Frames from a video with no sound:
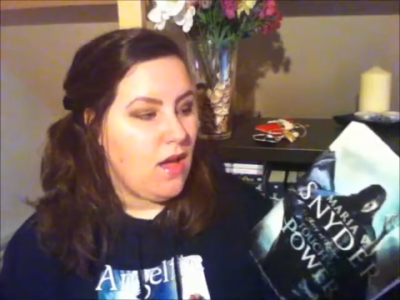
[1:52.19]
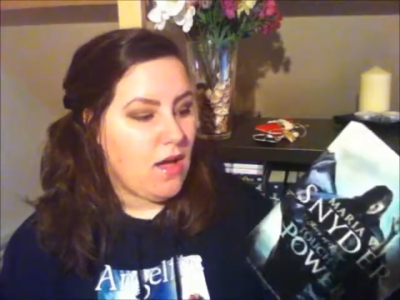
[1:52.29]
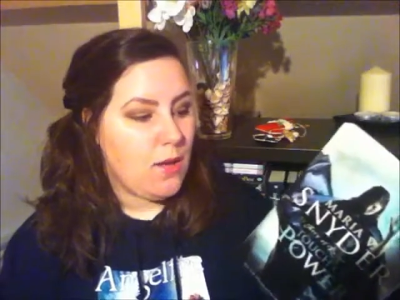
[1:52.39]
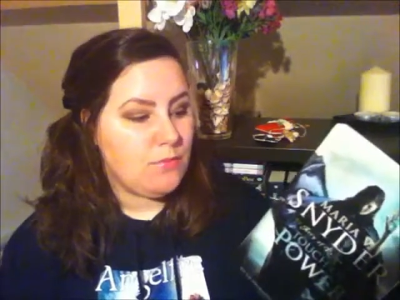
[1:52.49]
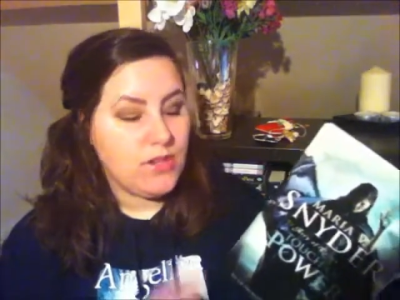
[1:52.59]

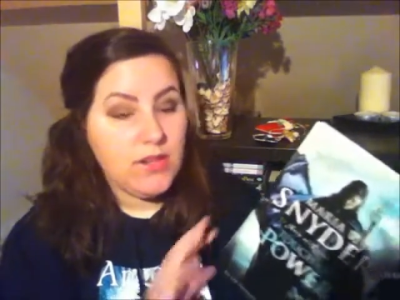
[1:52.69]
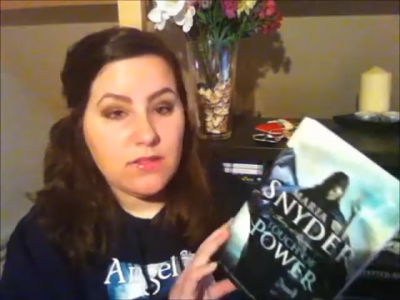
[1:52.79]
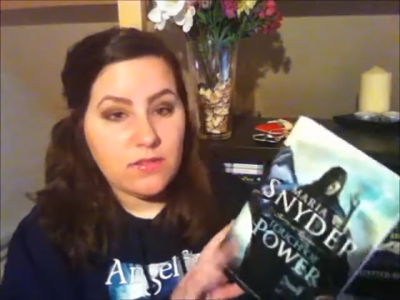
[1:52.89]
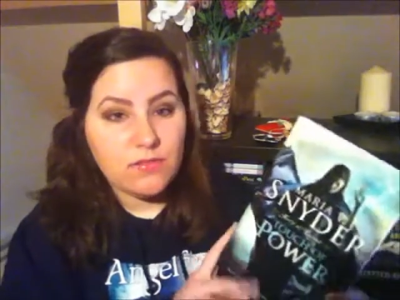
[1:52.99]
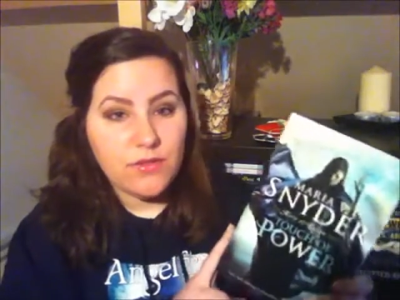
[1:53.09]
I'm really
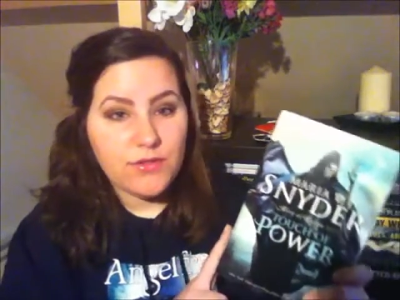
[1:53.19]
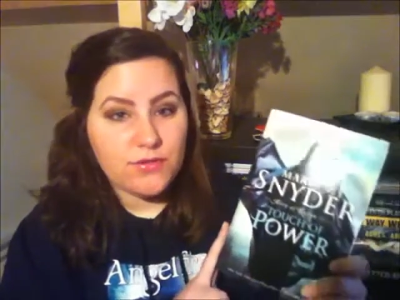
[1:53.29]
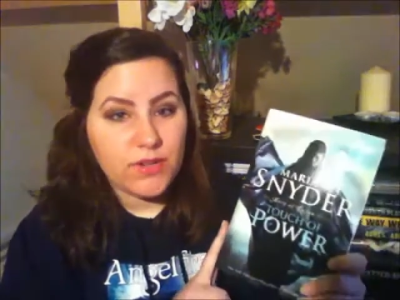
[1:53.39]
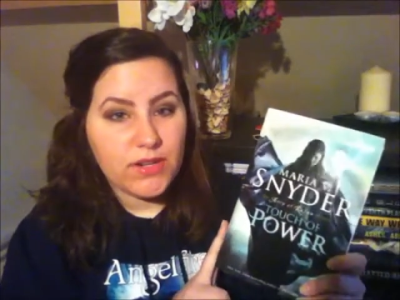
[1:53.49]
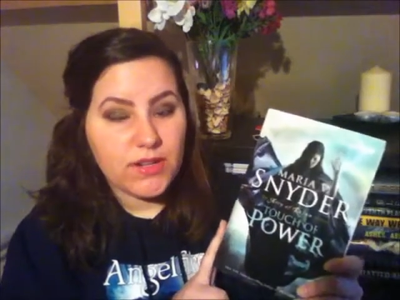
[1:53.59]
looking forward
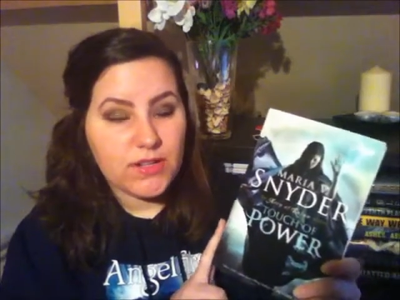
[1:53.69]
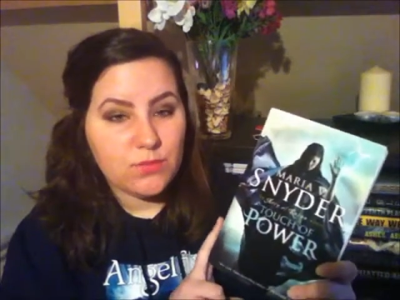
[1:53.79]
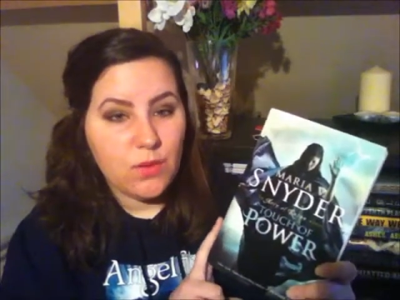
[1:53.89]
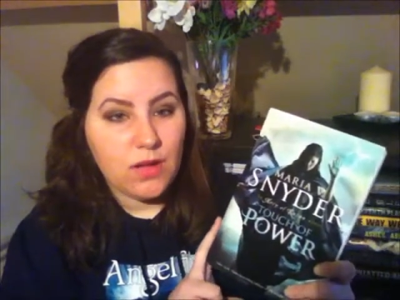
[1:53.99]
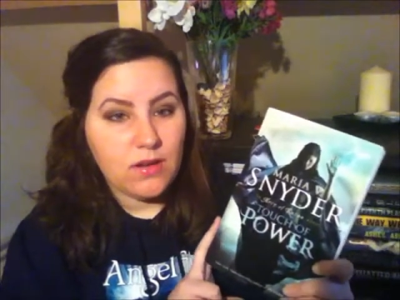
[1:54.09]
to reading
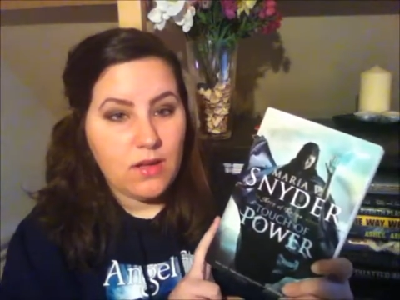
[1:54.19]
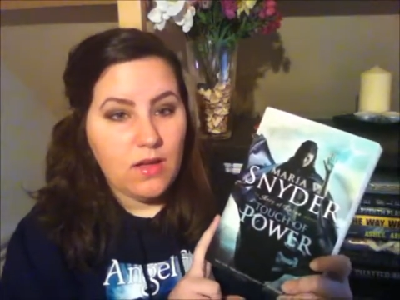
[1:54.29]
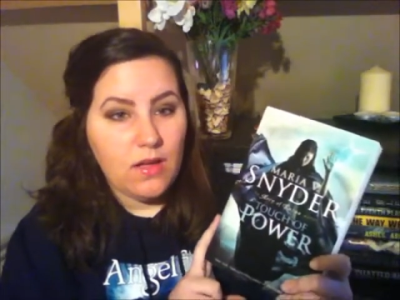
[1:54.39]
this one.